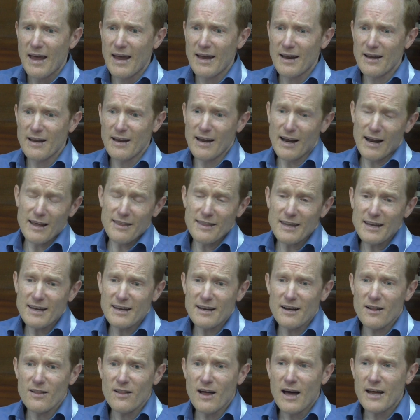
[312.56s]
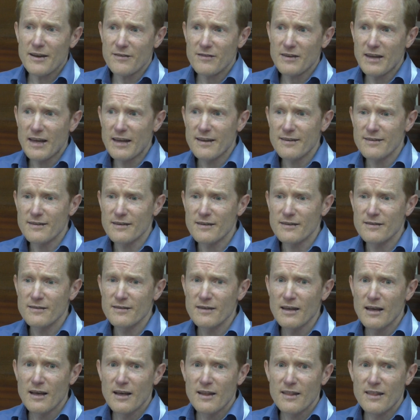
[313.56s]
And I think in a lot of
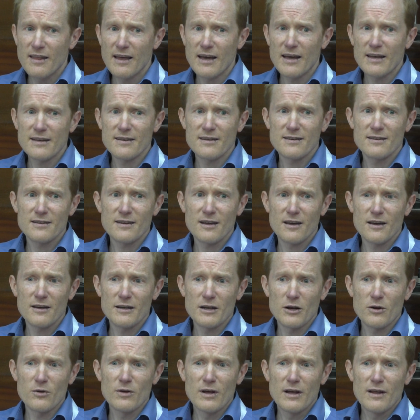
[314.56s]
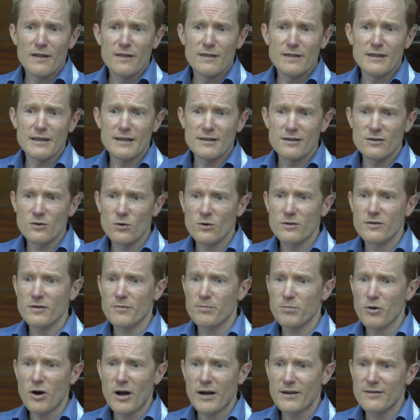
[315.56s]
cases that these sorts
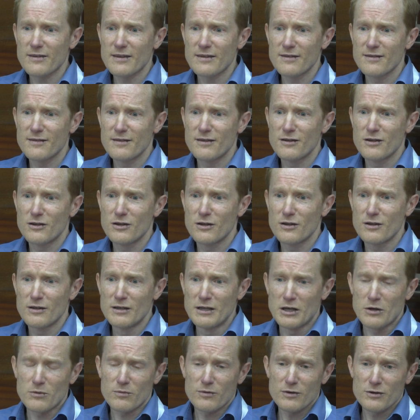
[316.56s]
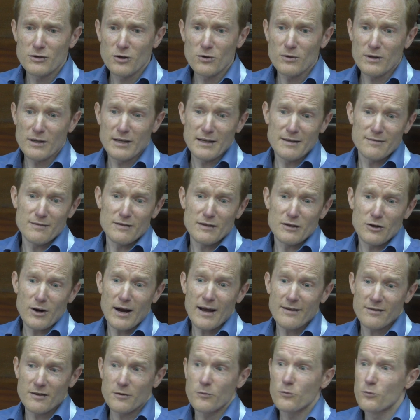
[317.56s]
of proxies, certainly there
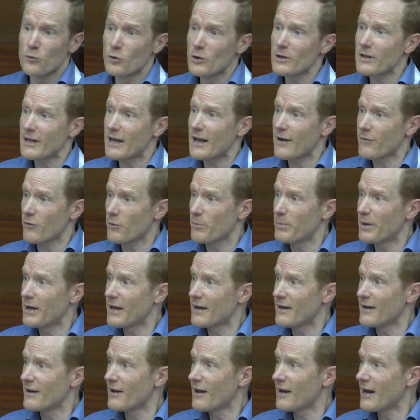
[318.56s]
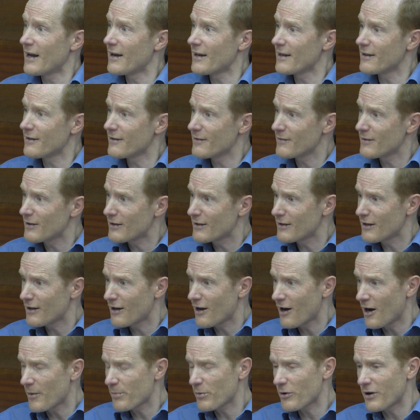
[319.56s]
hasn't really ever been any
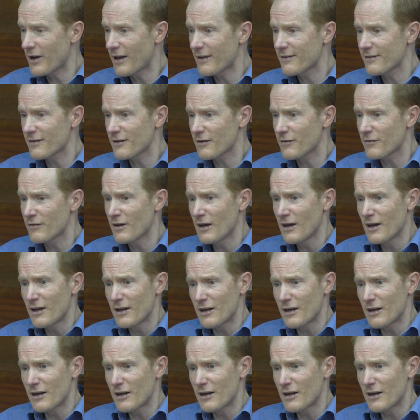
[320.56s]
comprehensive,